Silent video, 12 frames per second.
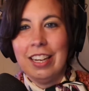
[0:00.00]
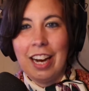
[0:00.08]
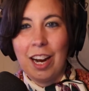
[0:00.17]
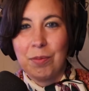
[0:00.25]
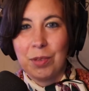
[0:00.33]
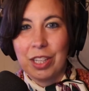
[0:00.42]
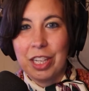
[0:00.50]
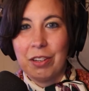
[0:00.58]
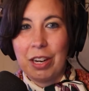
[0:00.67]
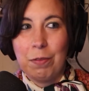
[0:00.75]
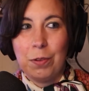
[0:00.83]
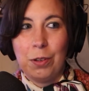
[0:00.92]
I'm really
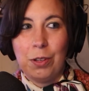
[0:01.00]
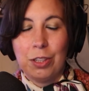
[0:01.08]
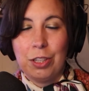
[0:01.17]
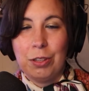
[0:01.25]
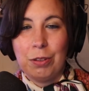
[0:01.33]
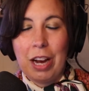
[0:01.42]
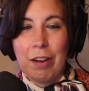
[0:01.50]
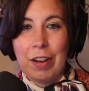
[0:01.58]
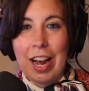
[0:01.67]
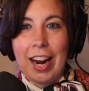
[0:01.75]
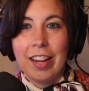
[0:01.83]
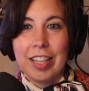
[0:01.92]
grateful to have
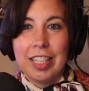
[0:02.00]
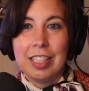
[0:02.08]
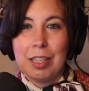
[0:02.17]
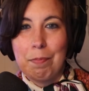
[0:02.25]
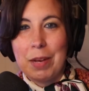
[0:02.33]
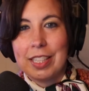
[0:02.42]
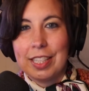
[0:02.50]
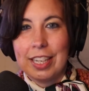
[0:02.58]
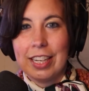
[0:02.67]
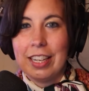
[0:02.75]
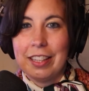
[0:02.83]
had these domestic